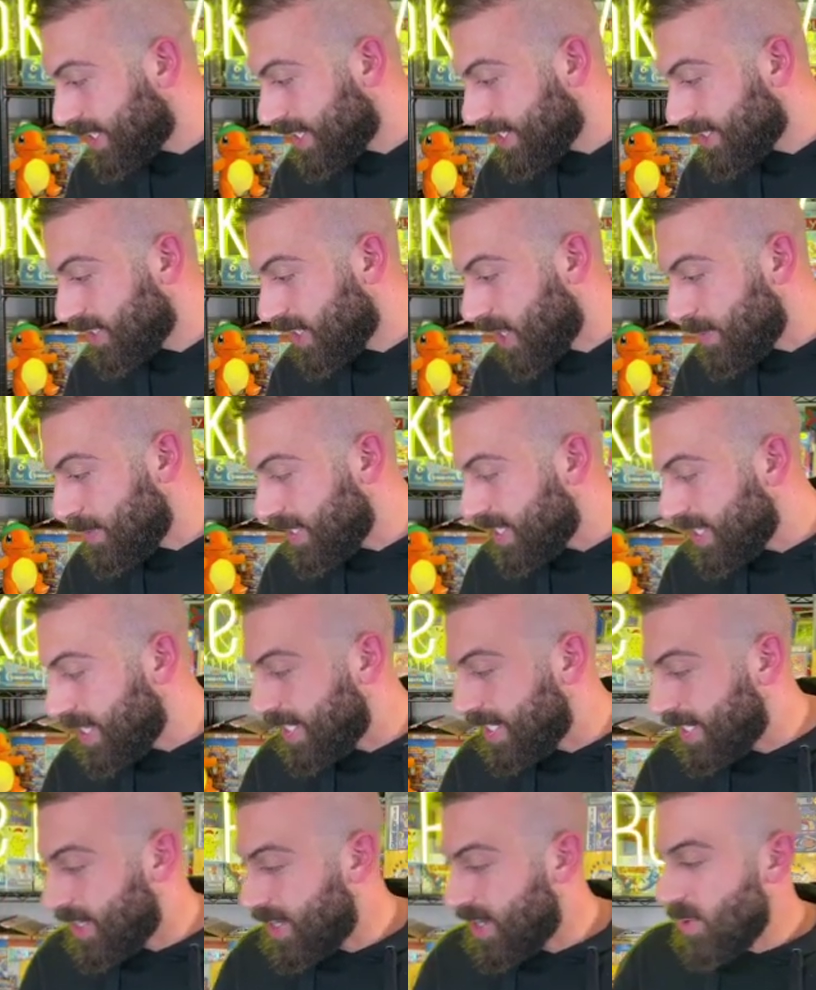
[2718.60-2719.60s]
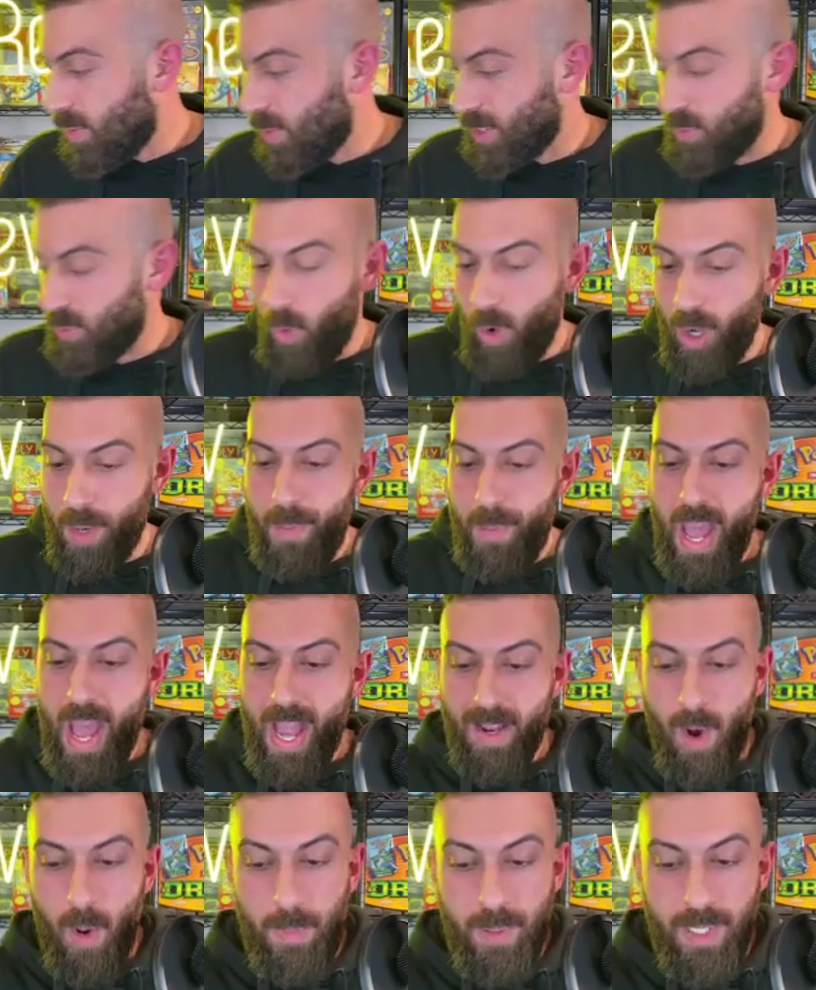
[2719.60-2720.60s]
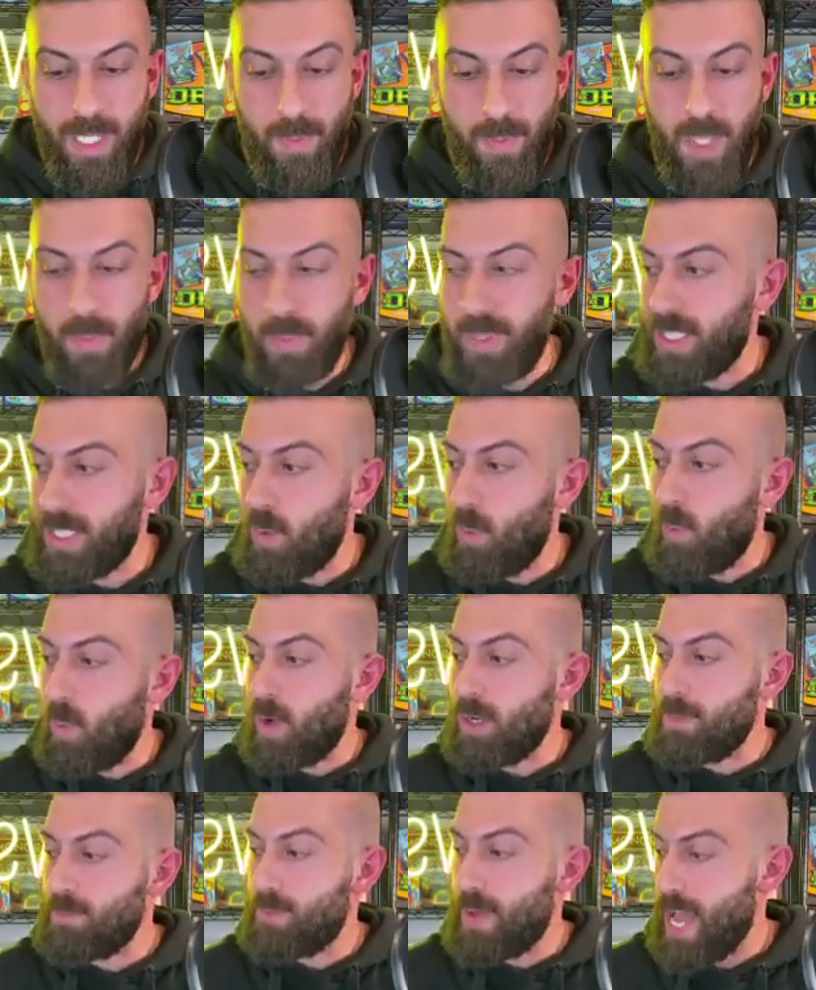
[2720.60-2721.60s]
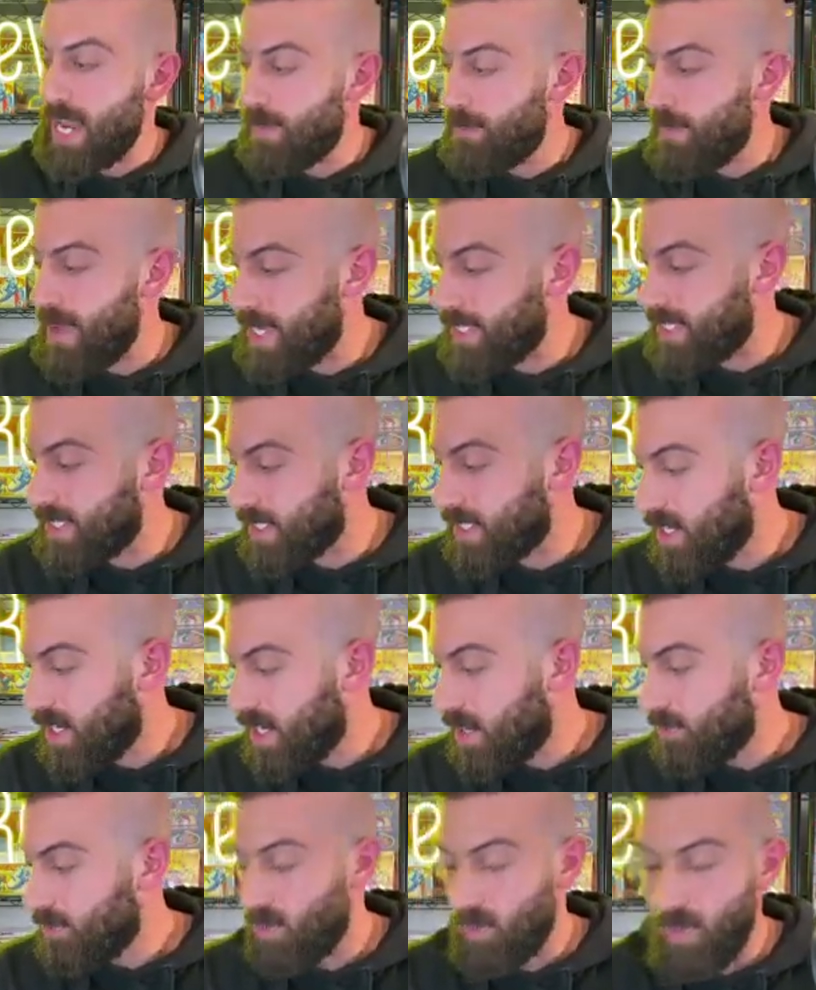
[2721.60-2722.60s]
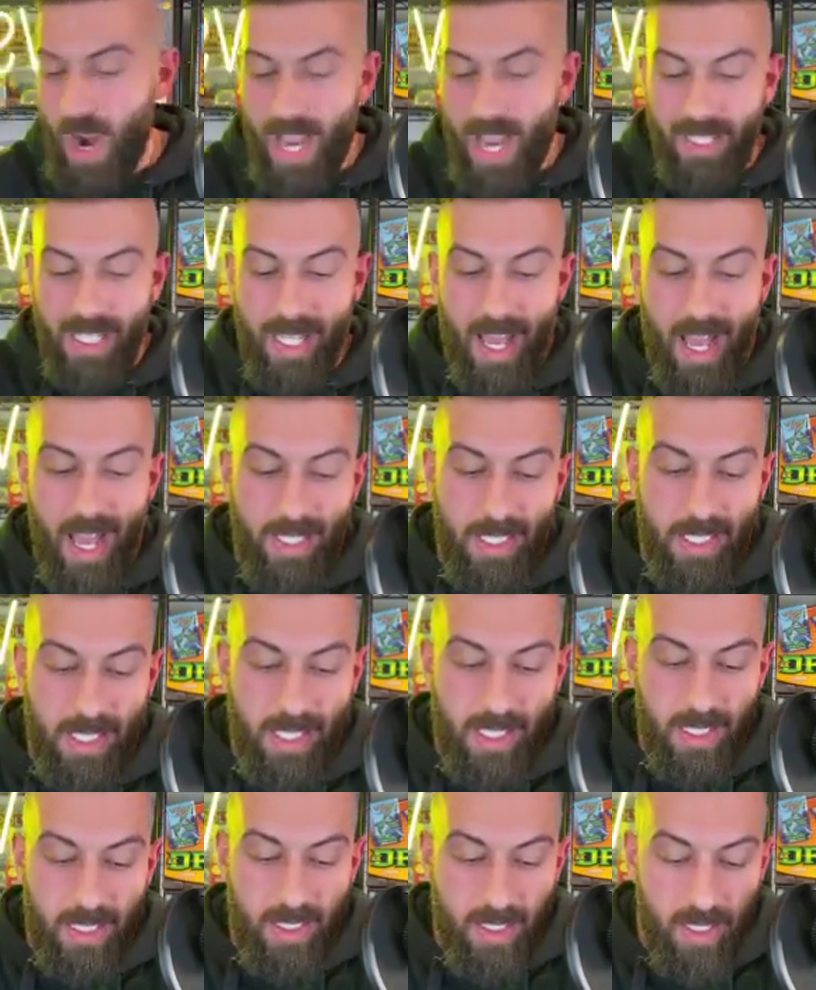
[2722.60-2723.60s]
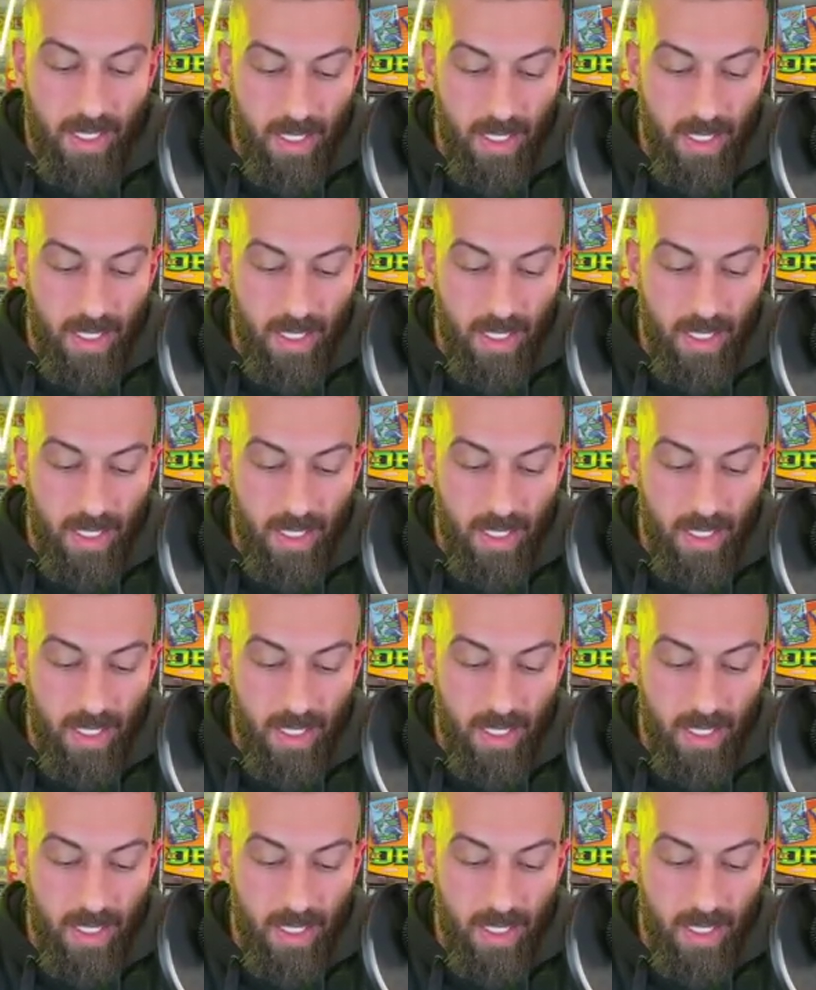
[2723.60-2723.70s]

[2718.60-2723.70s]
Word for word: Coming in with one pack open up. Can we get the one pack magic for Riley S?